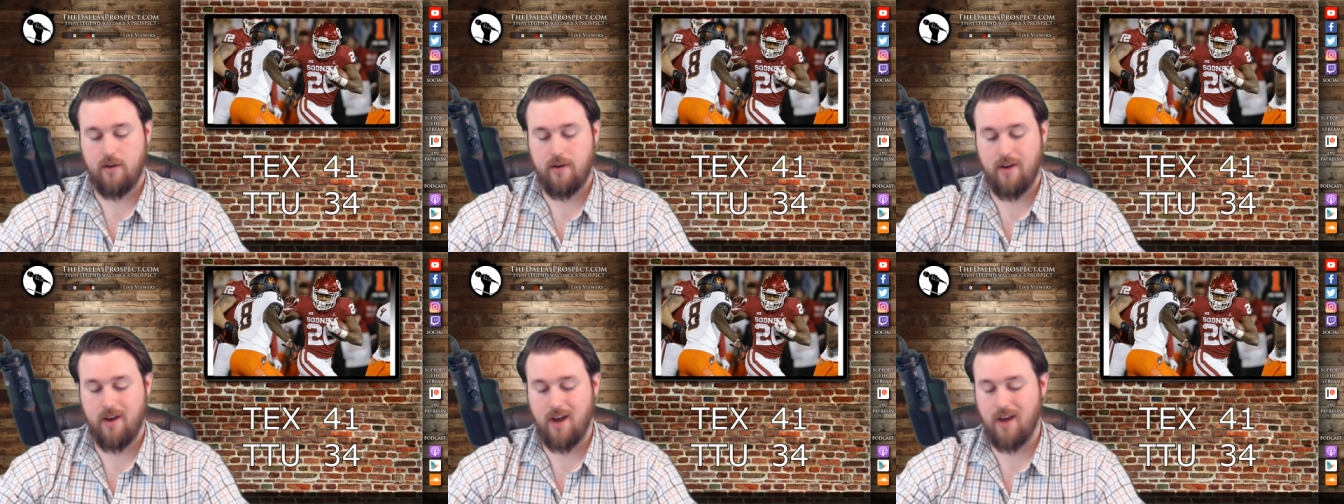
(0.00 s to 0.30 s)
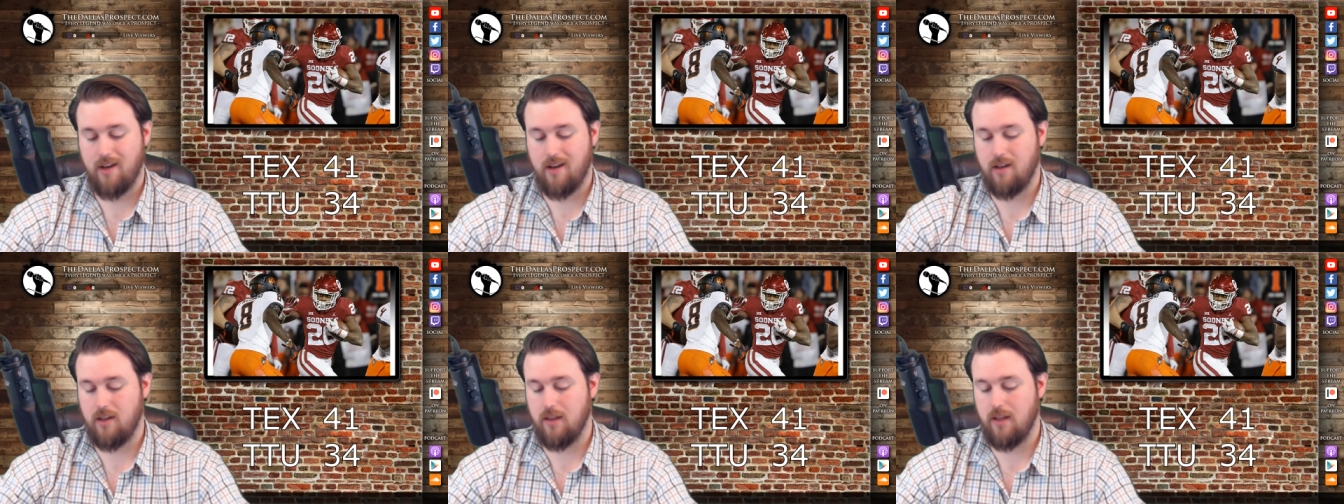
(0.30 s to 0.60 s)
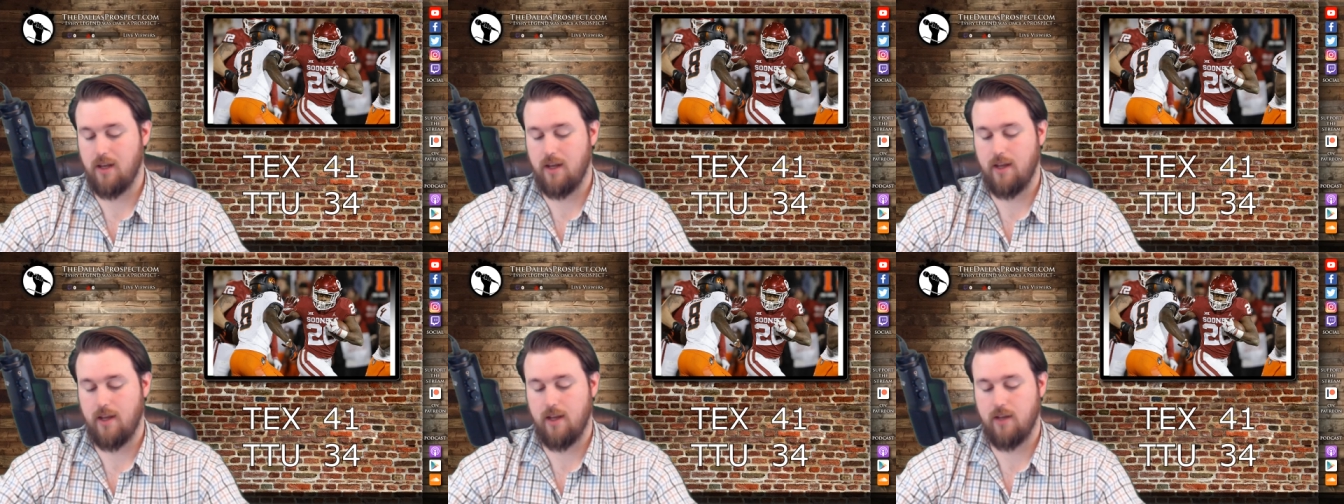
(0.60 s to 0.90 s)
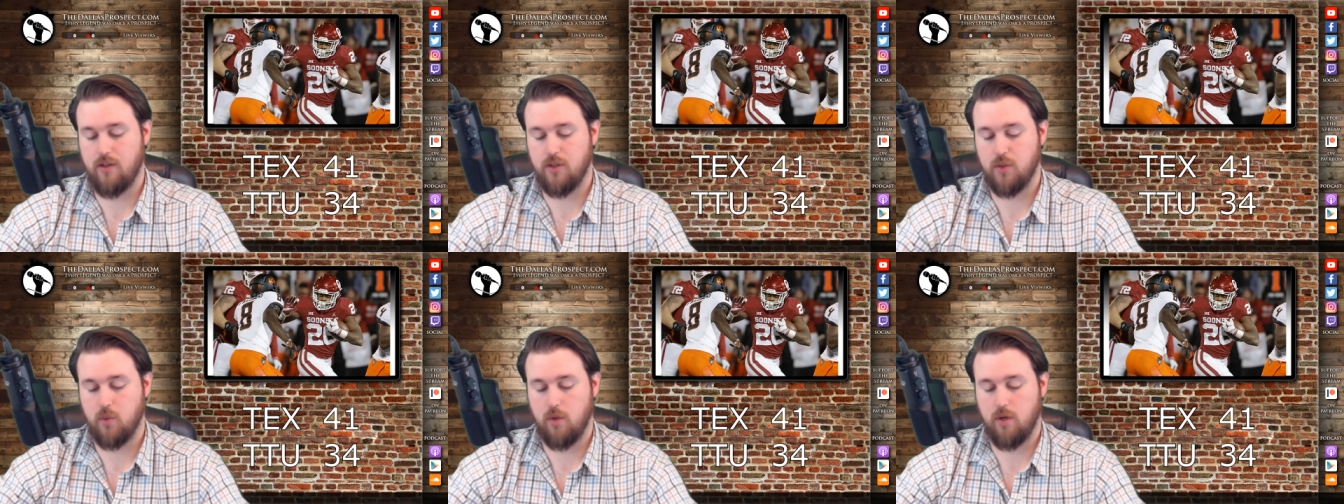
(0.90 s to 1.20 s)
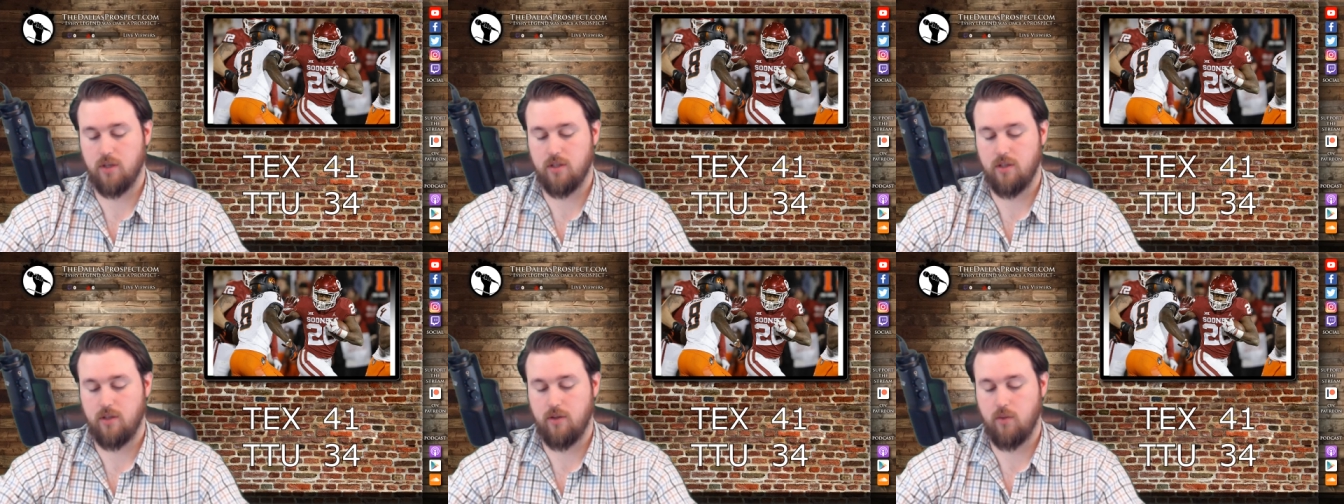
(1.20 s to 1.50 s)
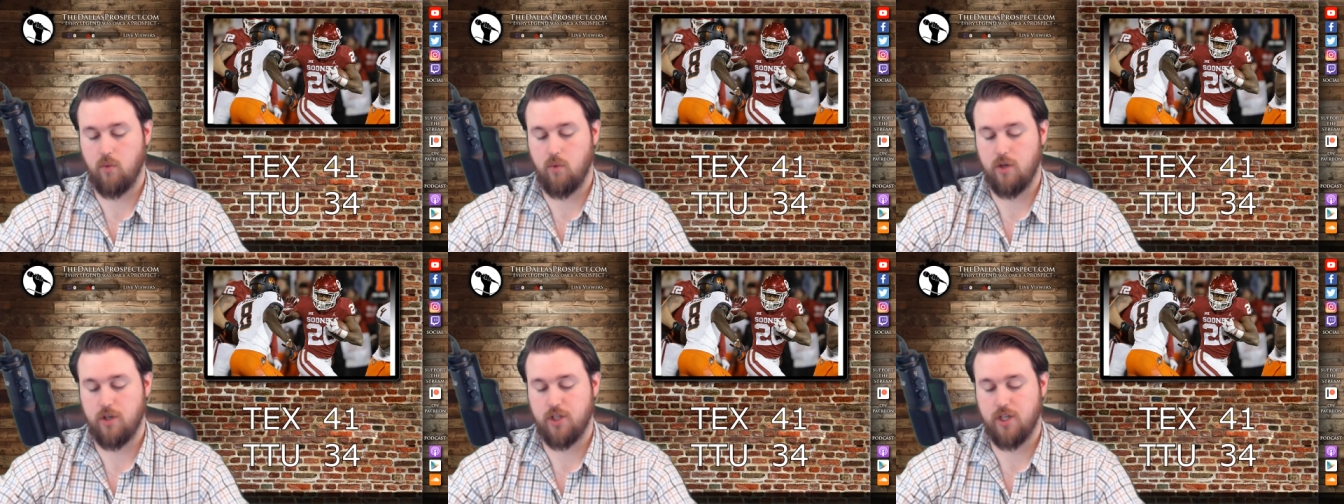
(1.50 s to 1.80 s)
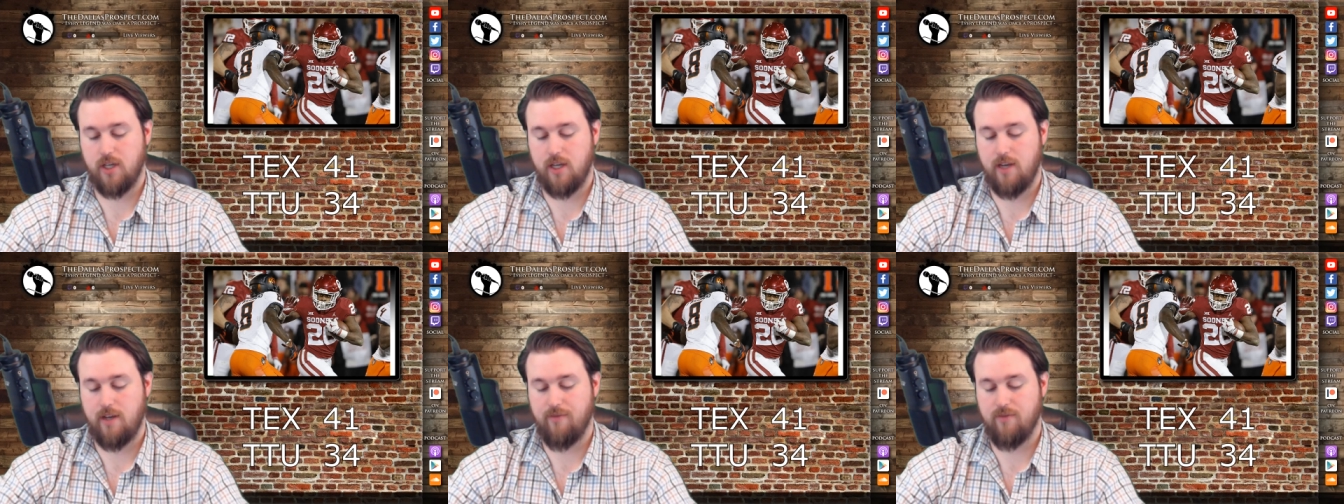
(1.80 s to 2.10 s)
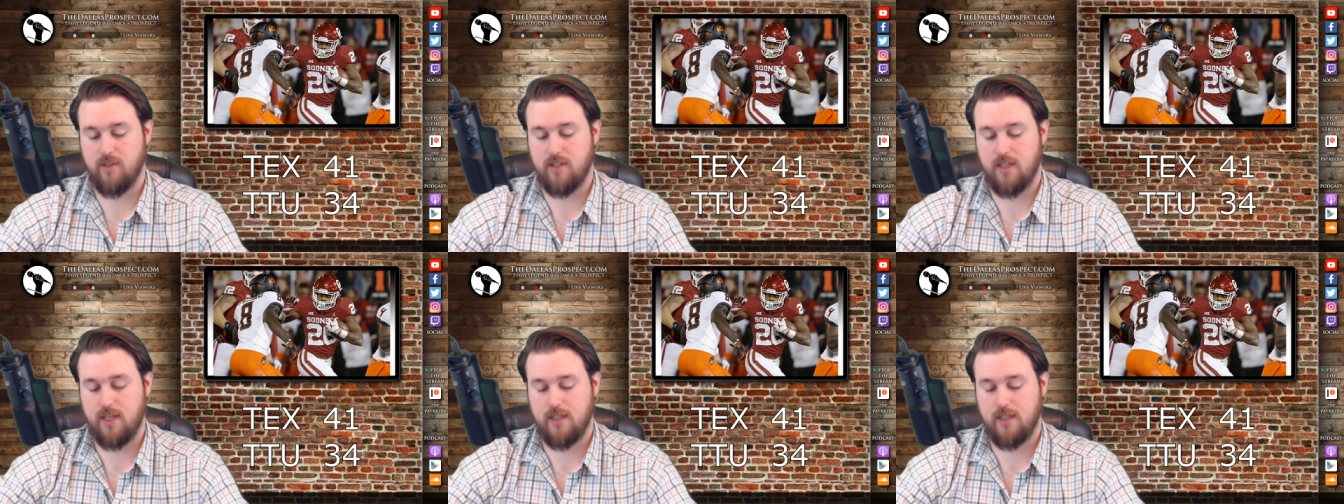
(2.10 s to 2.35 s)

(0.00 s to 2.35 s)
Not a lot else worked on the rushing game for